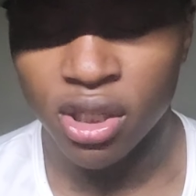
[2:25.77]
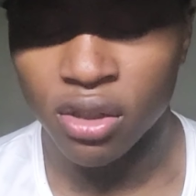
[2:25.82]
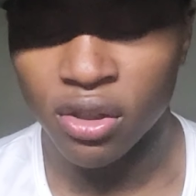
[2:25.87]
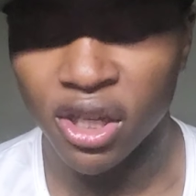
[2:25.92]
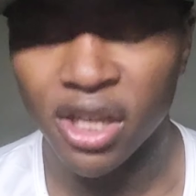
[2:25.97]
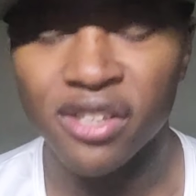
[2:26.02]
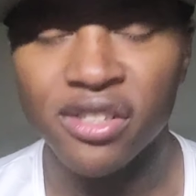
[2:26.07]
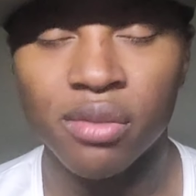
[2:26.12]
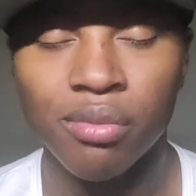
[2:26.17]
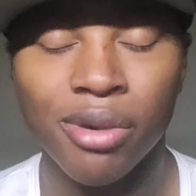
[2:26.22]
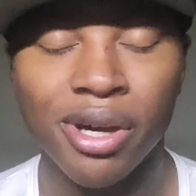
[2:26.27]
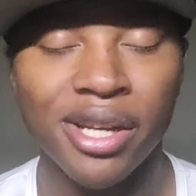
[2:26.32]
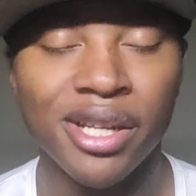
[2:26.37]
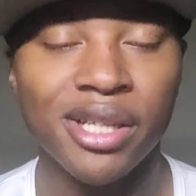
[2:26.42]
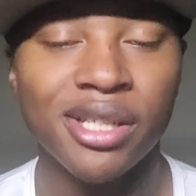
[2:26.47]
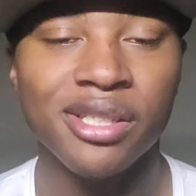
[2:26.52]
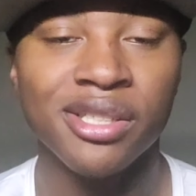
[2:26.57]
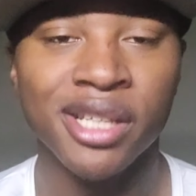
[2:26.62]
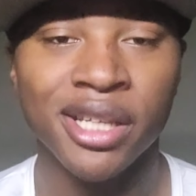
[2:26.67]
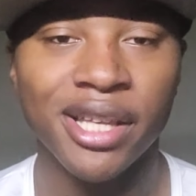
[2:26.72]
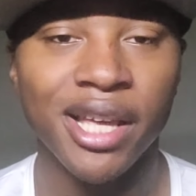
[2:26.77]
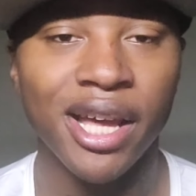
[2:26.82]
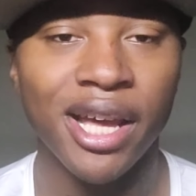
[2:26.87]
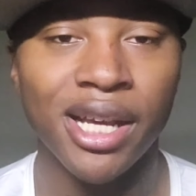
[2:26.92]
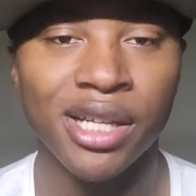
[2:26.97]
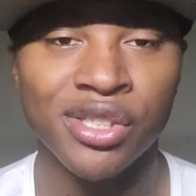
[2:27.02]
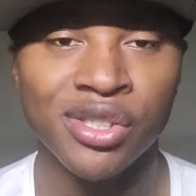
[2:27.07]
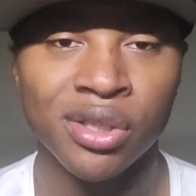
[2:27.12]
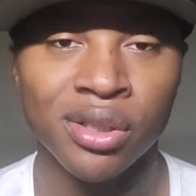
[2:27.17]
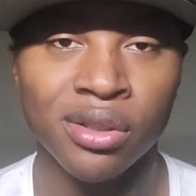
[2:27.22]
love somebody, oh, take yeah,
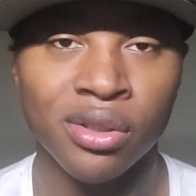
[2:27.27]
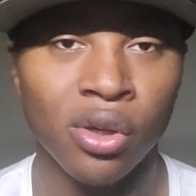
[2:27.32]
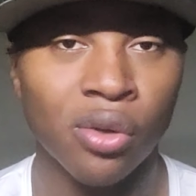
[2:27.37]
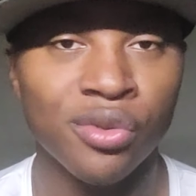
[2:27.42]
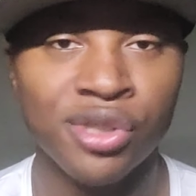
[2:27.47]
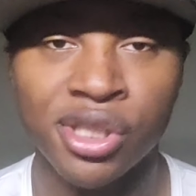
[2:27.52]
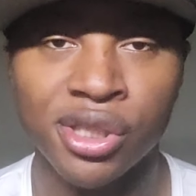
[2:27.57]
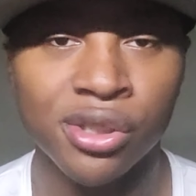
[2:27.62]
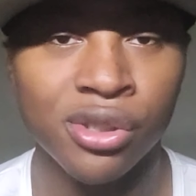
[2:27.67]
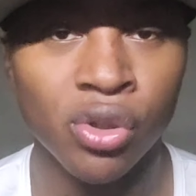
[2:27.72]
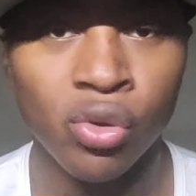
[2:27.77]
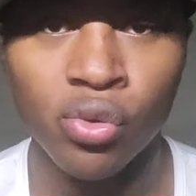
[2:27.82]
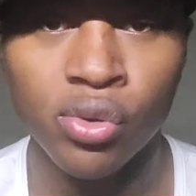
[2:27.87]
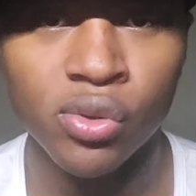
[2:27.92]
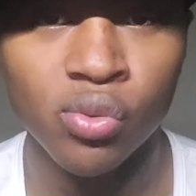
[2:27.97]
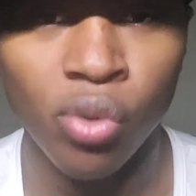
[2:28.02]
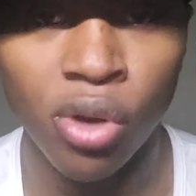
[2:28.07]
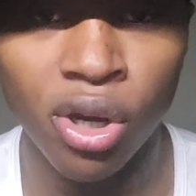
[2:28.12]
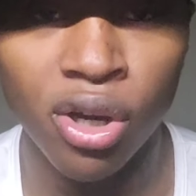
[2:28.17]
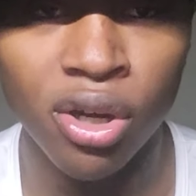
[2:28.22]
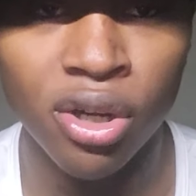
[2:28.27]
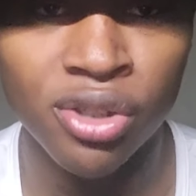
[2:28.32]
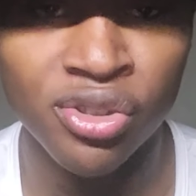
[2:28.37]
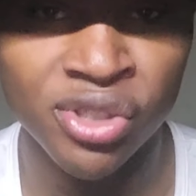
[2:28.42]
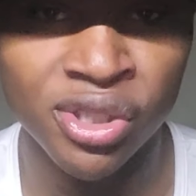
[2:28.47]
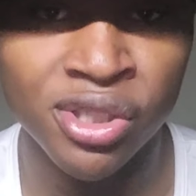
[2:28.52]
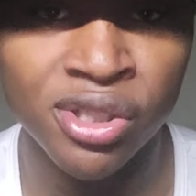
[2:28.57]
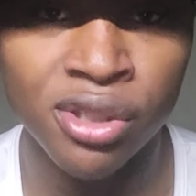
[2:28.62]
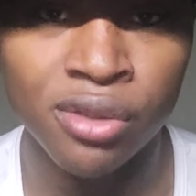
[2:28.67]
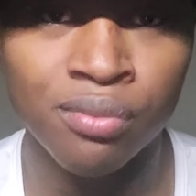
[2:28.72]
action. Yeah, Don't yeah, just use words
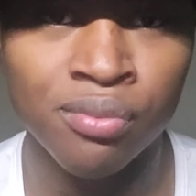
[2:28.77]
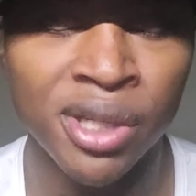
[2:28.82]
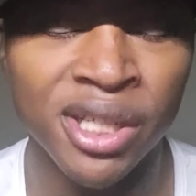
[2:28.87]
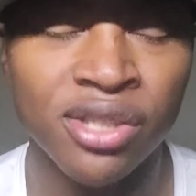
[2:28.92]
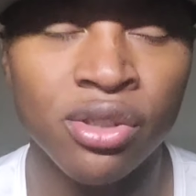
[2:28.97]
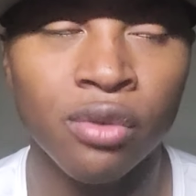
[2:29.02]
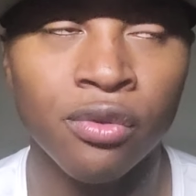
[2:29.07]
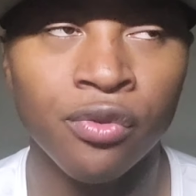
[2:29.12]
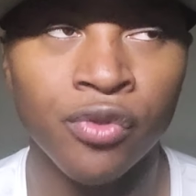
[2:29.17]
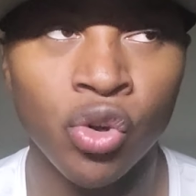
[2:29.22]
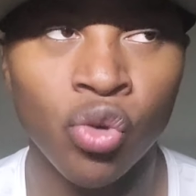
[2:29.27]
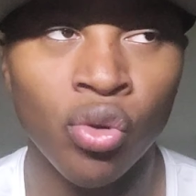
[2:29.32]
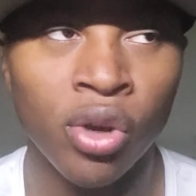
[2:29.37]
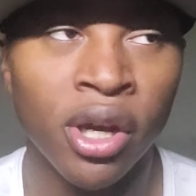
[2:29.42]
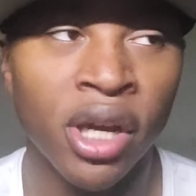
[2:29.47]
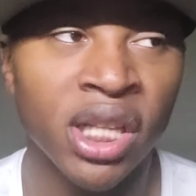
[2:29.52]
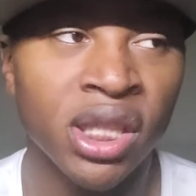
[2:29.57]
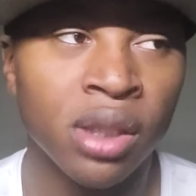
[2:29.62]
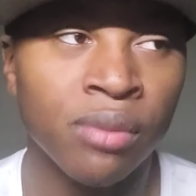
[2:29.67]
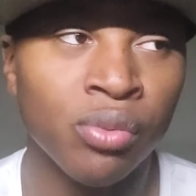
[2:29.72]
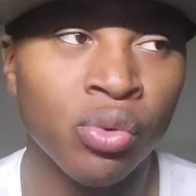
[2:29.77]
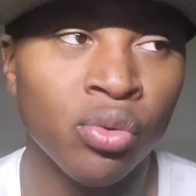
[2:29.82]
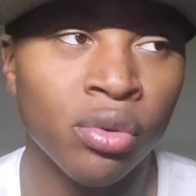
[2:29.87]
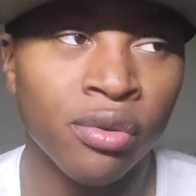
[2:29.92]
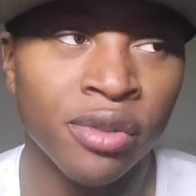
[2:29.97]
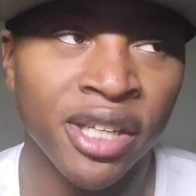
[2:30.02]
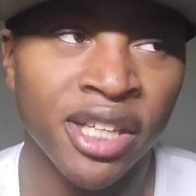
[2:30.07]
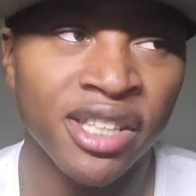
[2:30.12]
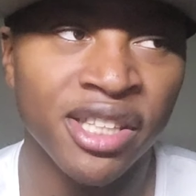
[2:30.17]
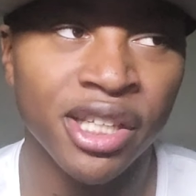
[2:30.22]
just to make them feel comfortable
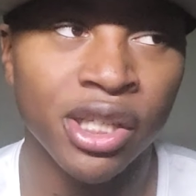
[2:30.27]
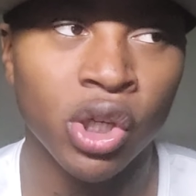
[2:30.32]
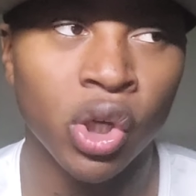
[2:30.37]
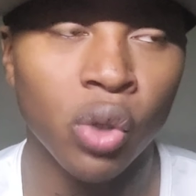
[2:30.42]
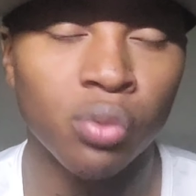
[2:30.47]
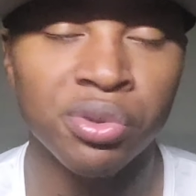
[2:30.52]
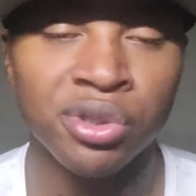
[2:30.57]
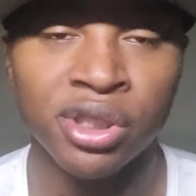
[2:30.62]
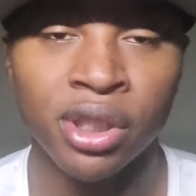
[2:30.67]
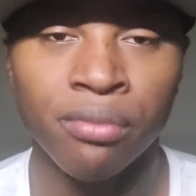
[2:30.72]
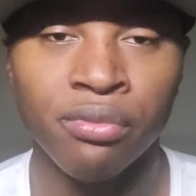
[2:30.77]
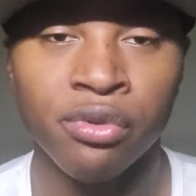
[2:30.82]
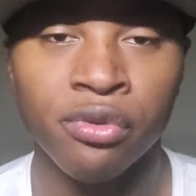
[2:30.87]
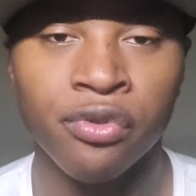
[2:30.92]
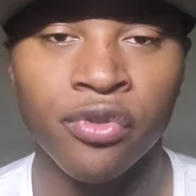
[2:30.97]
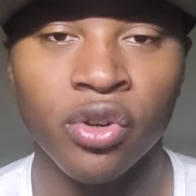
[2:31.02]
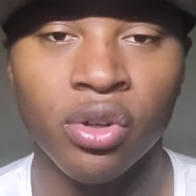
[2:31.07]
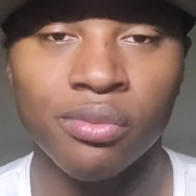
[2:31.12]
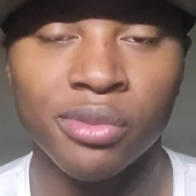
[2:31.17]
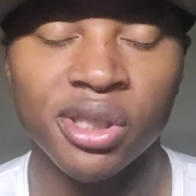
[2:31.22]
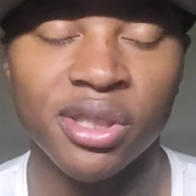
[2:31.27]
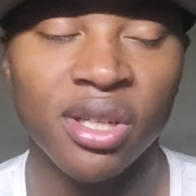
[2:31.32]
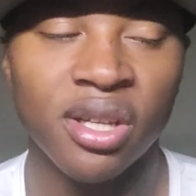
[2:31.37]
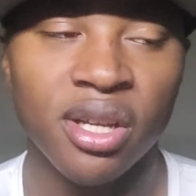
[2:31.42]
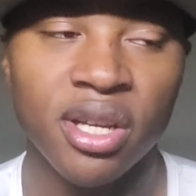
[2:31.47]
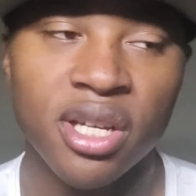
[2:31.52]
and get their hopes up. You feel me?